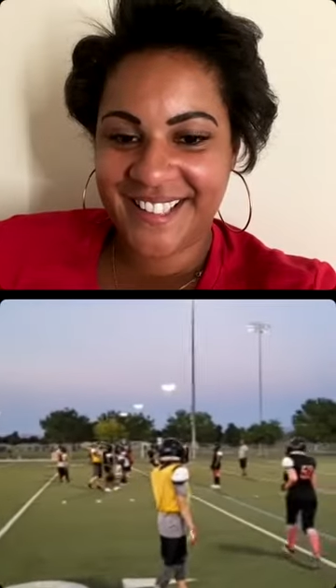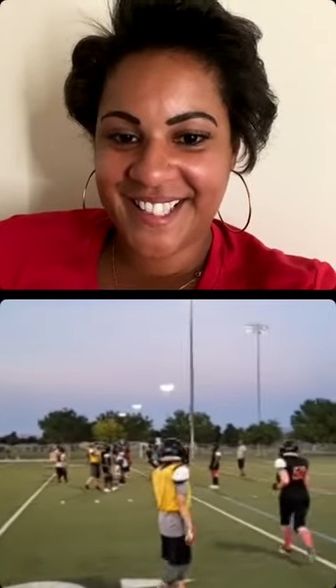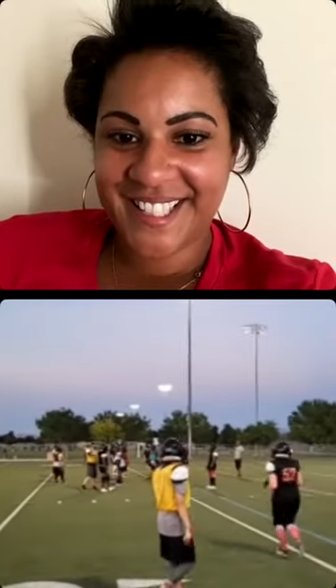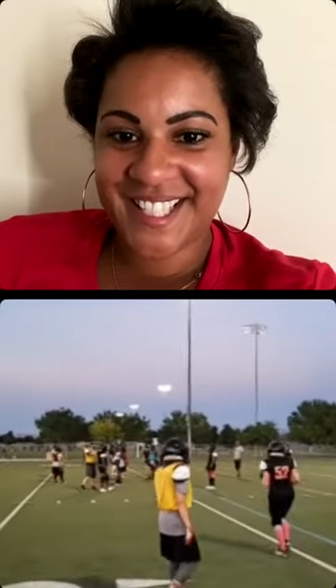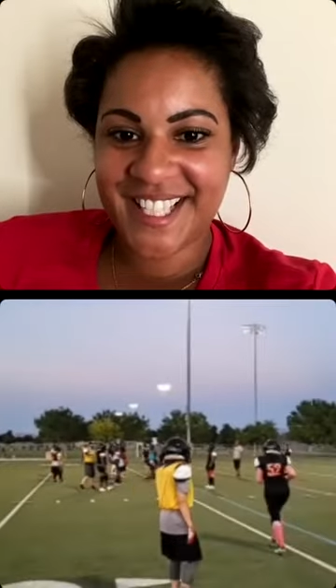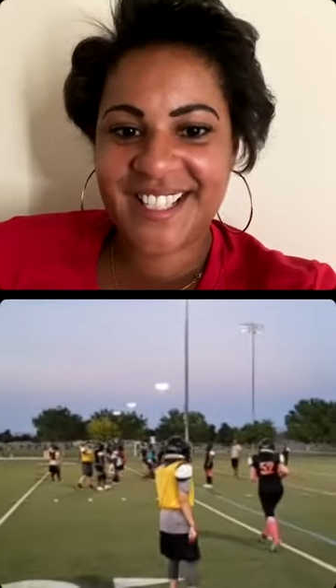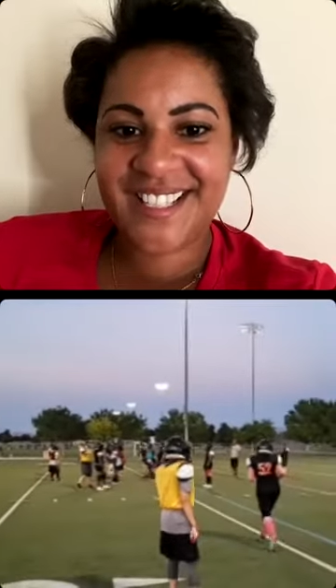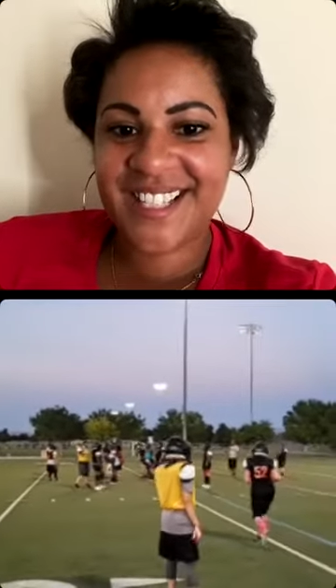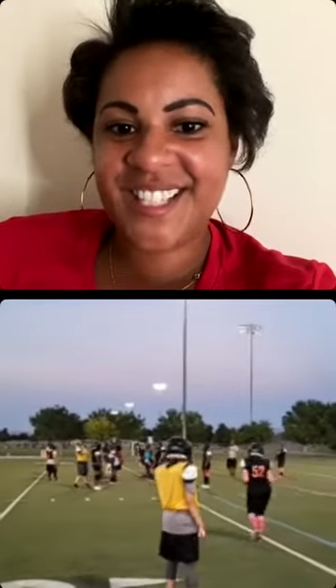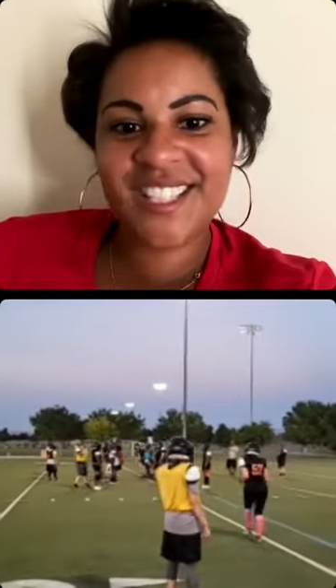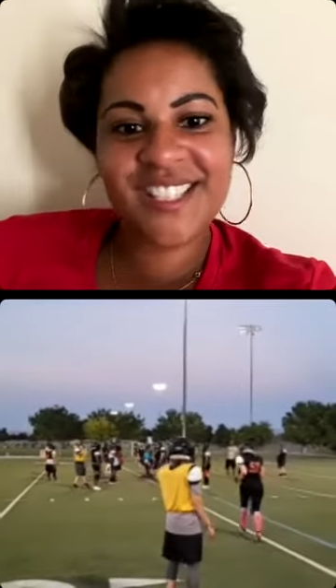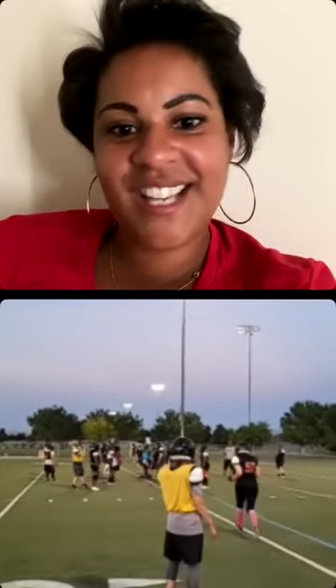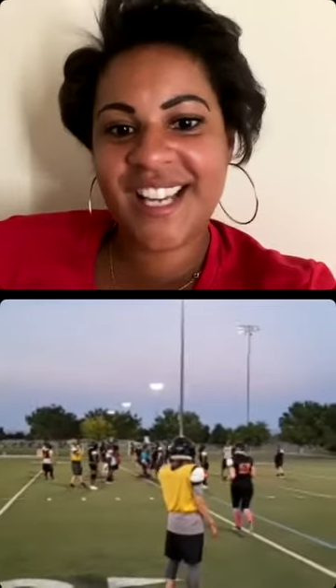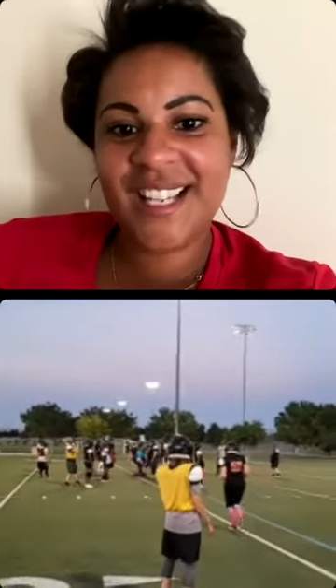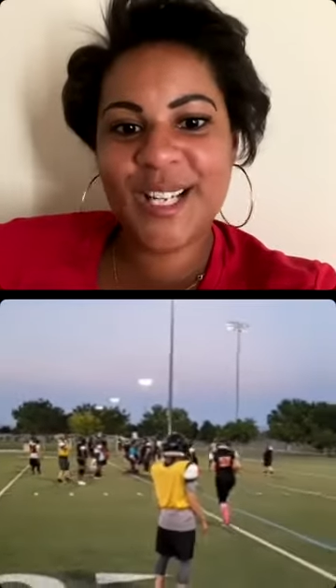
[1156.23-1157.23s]
See, it doesn't
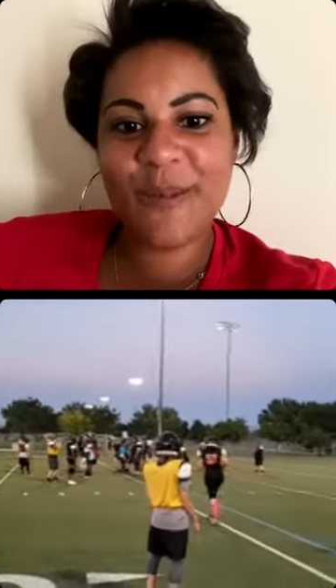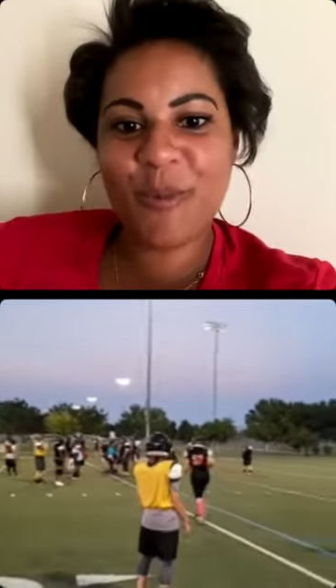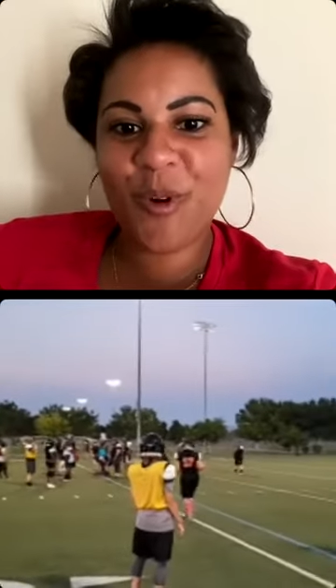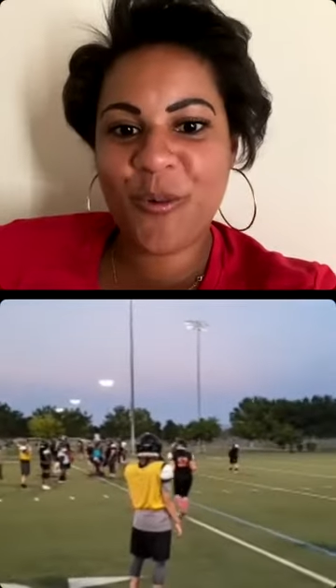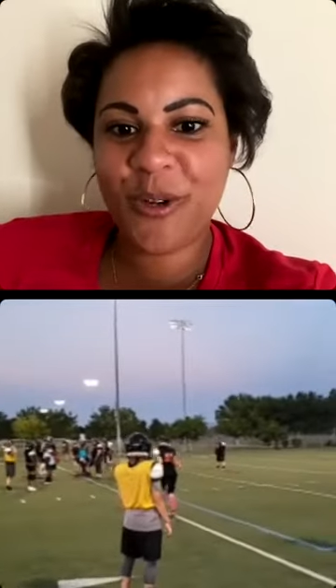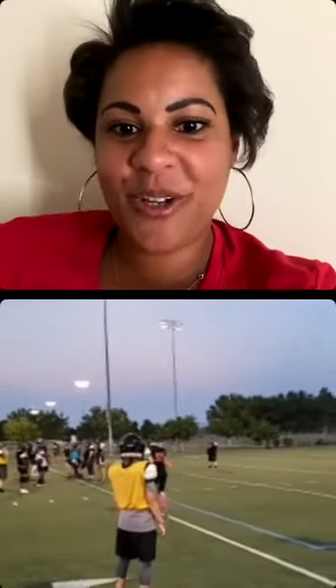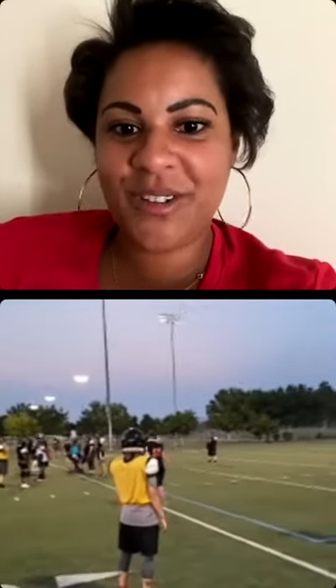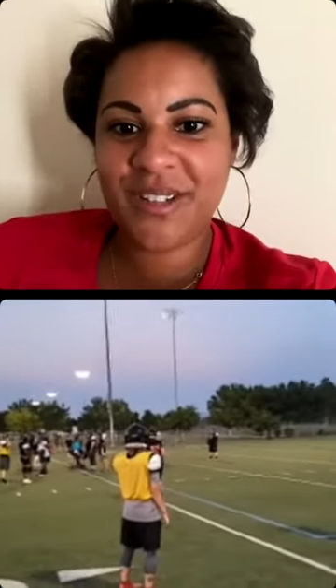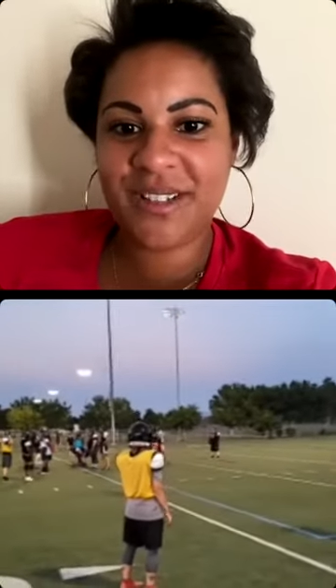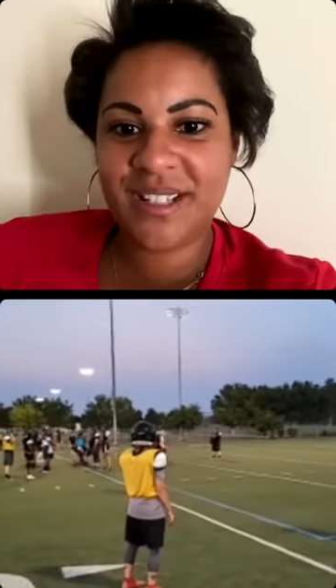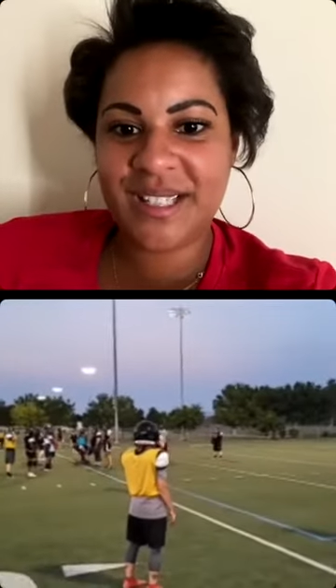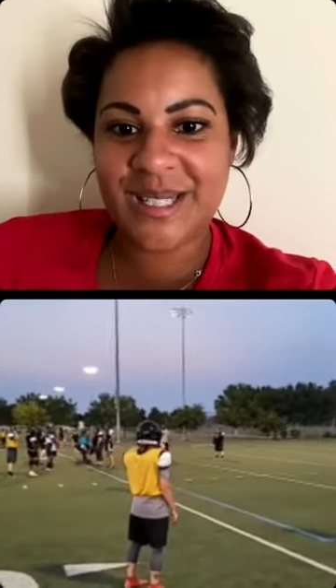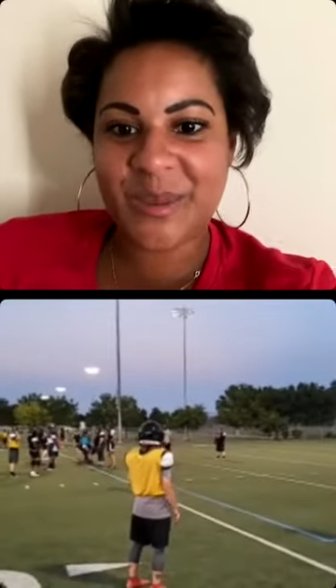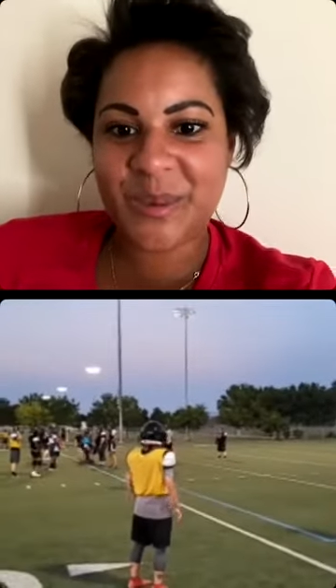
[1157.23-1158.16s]
get any more real than this.